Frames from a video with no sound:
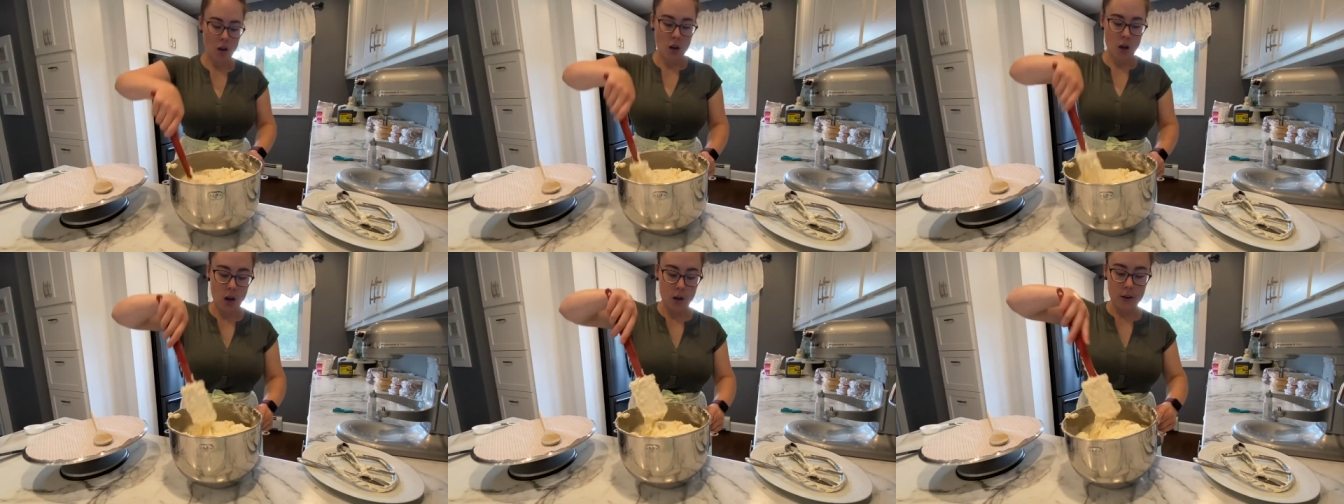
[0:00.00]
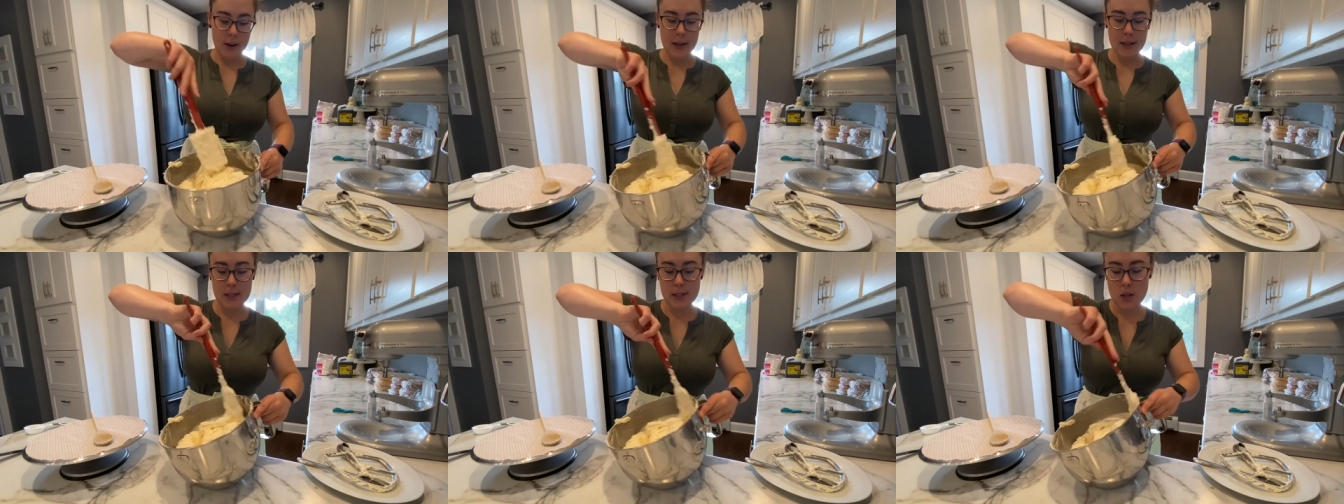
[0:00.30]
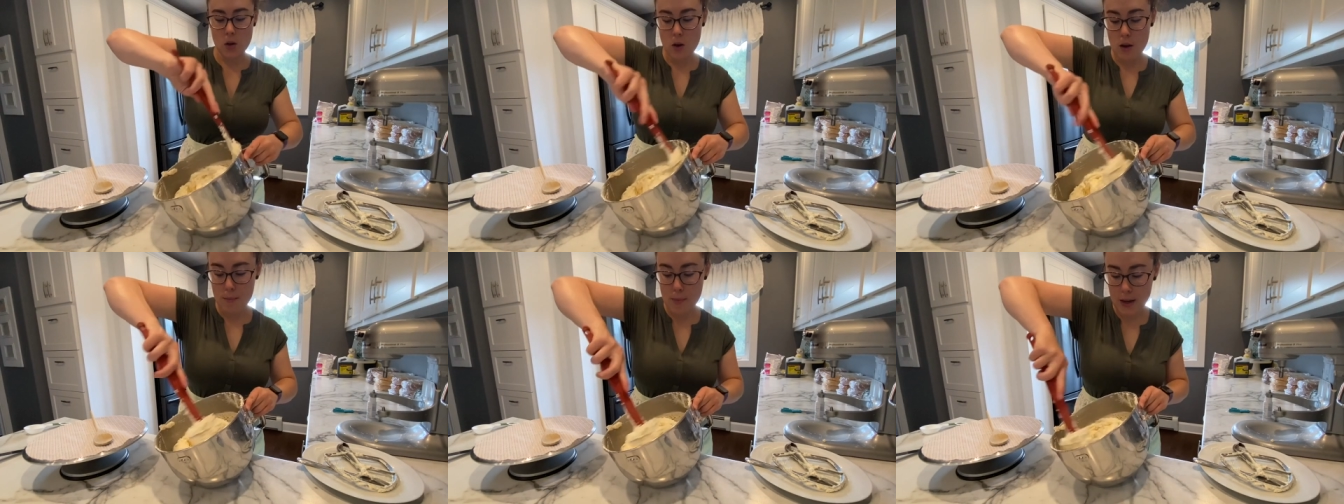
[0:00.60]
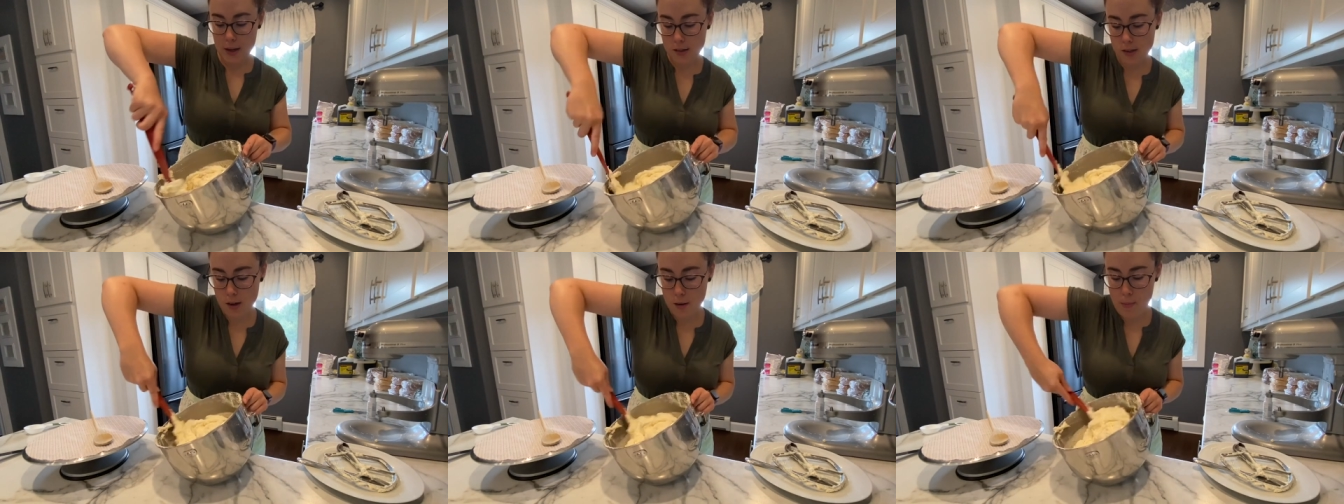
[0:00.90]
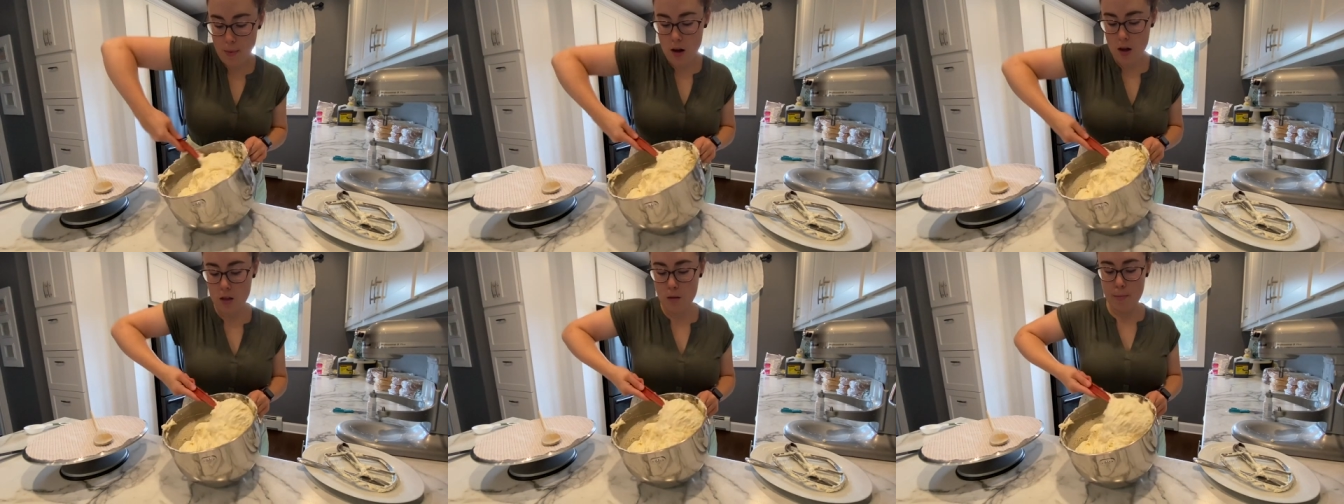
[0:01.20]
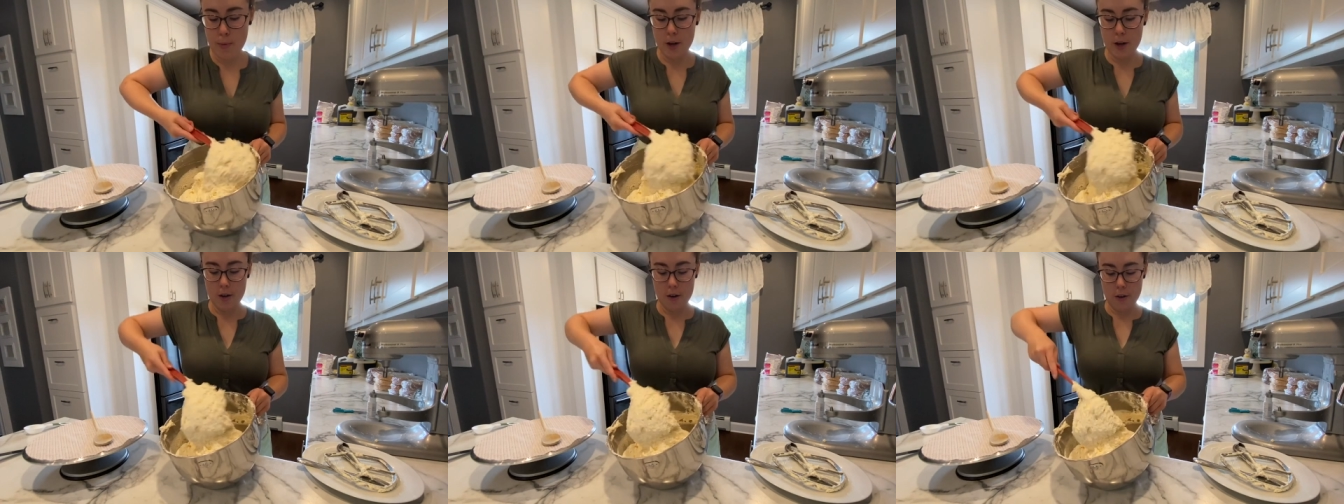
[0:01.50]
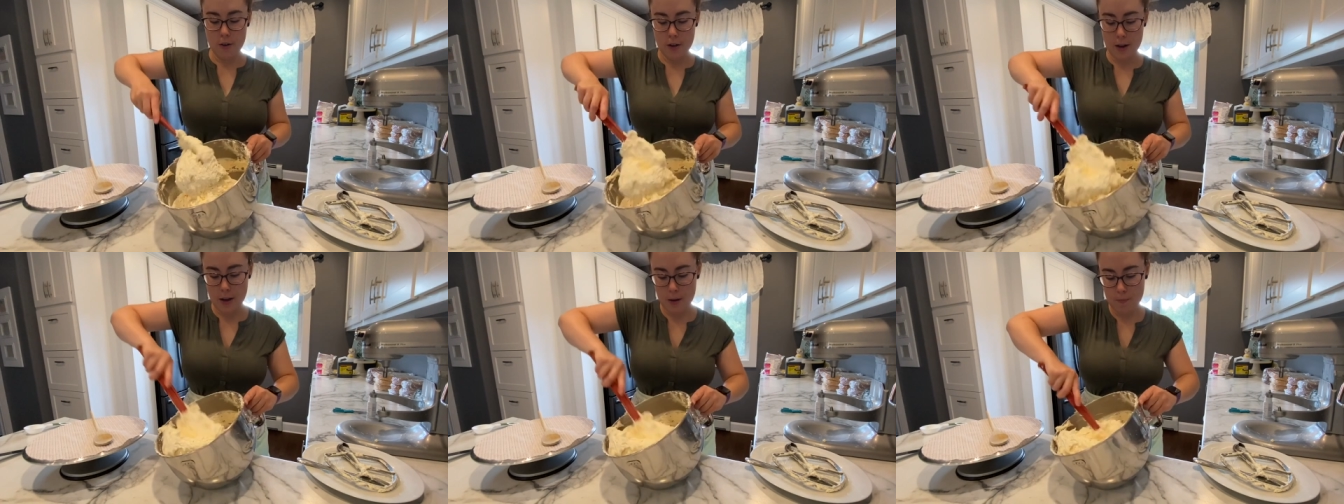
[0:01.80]
Alright, so I mixed up all the
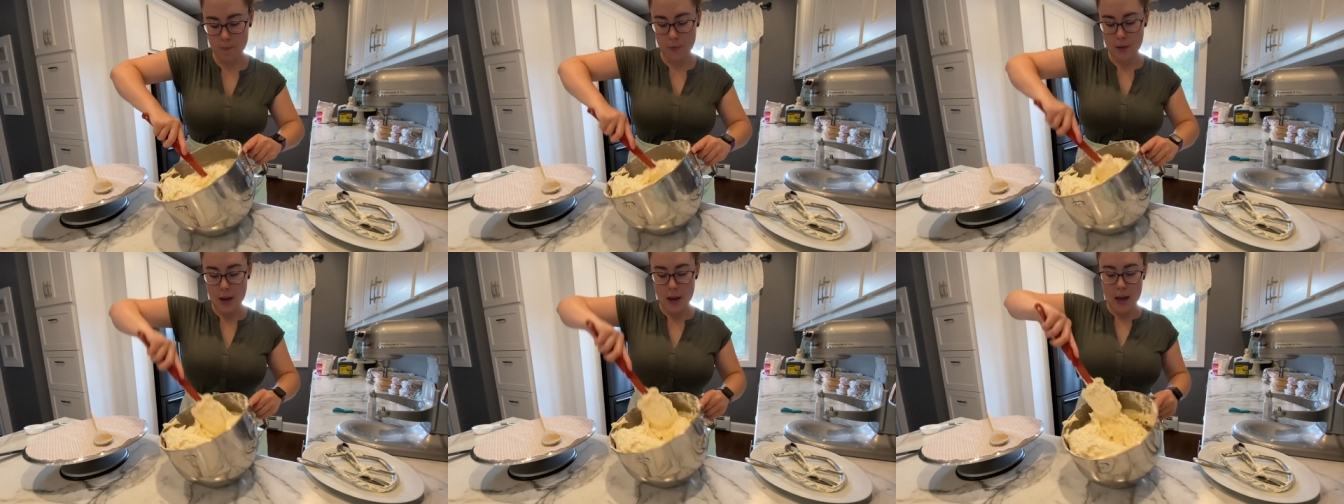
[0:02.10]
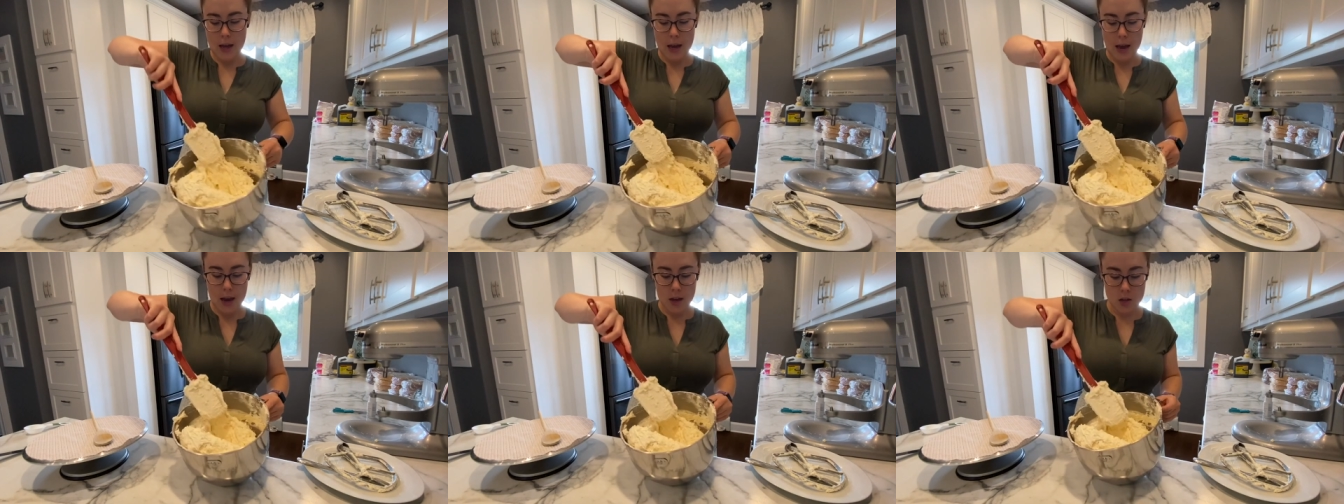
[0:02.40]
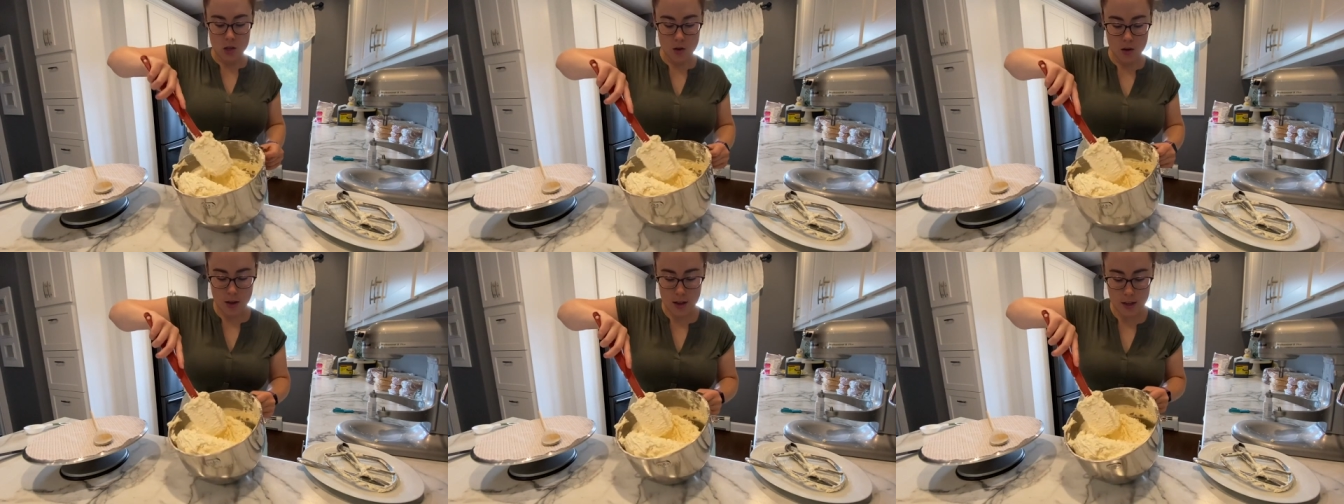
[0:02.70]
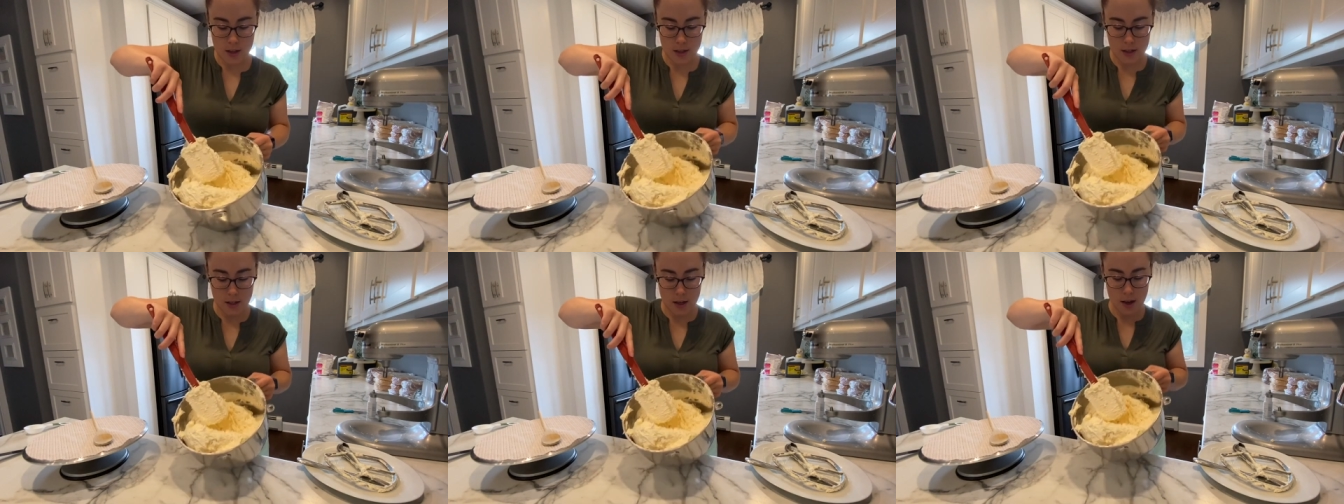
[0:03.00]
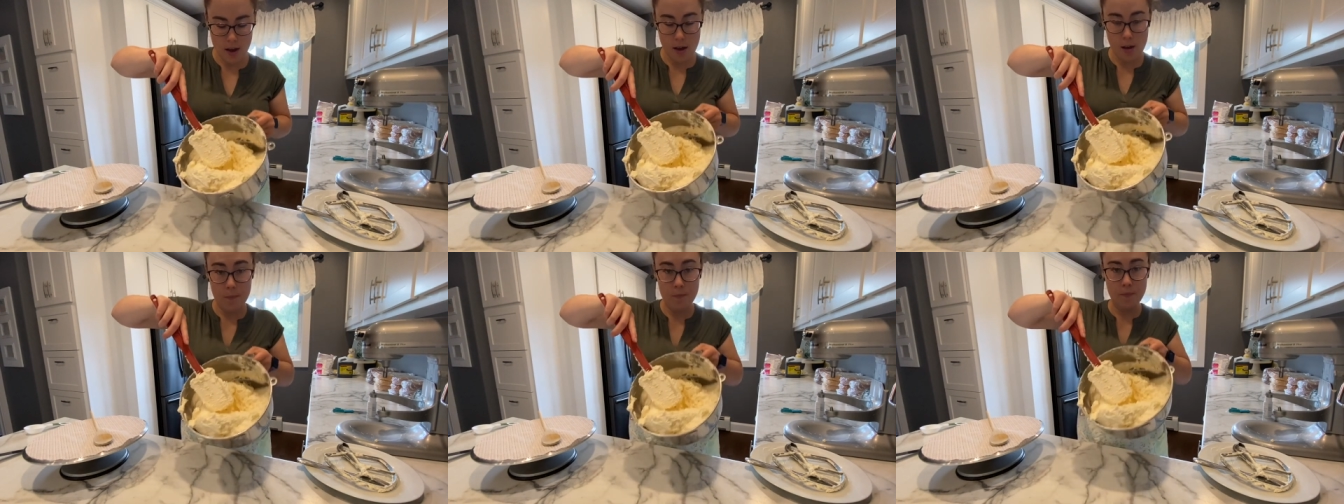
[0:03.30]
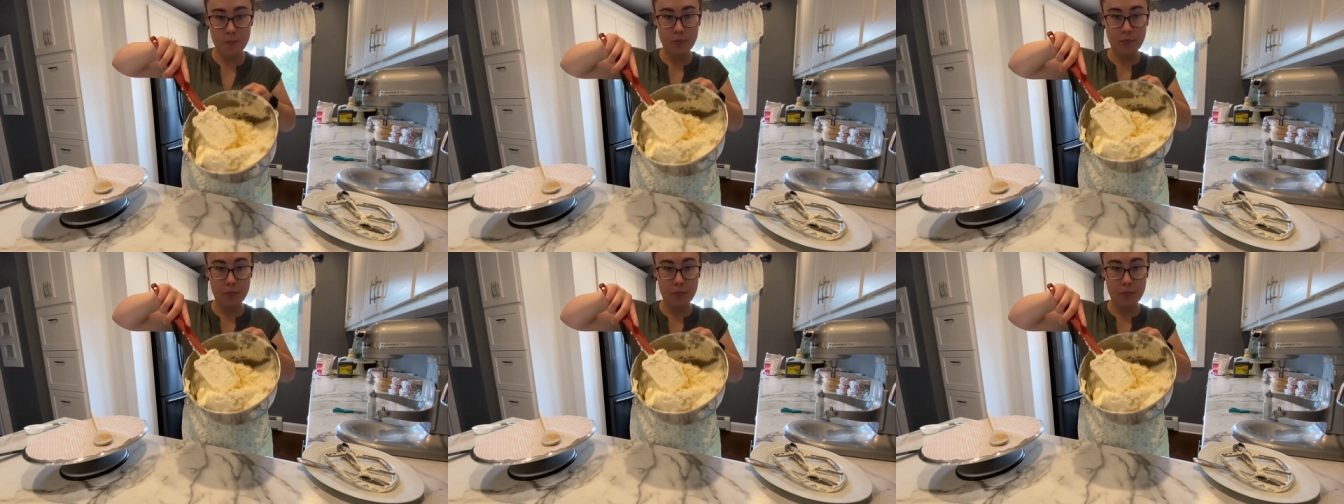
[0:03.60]
buttercream, and as you can see,